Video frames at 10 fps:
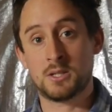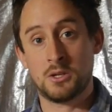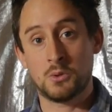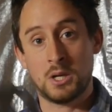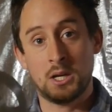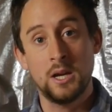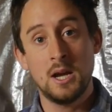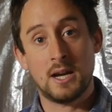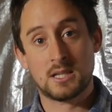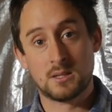so you'll get
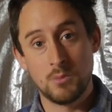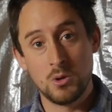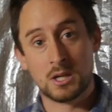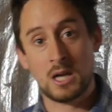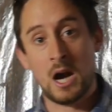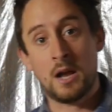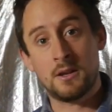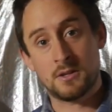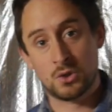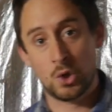a smoother cut
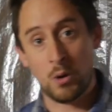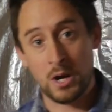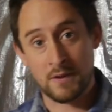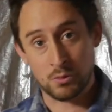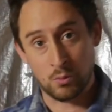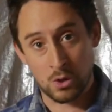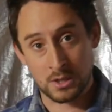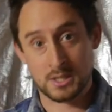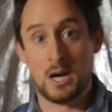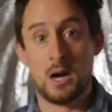and the saw won't have to
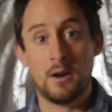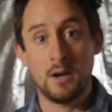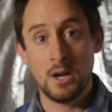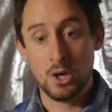work as hard